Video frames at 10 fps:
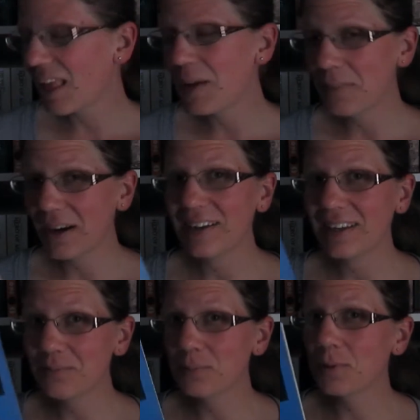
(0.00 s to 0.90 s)
but I
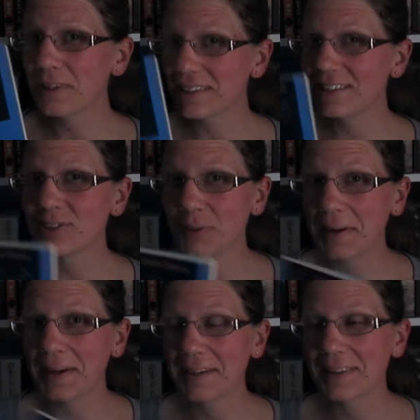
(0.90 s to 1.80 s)
am really
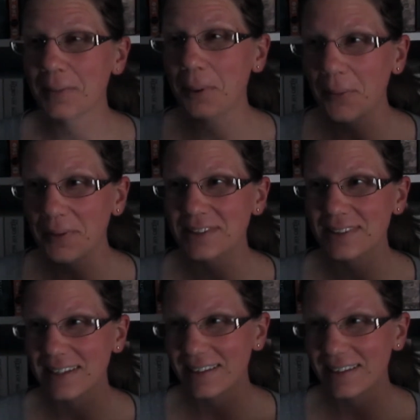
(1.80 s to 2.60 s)
enjoying the poetry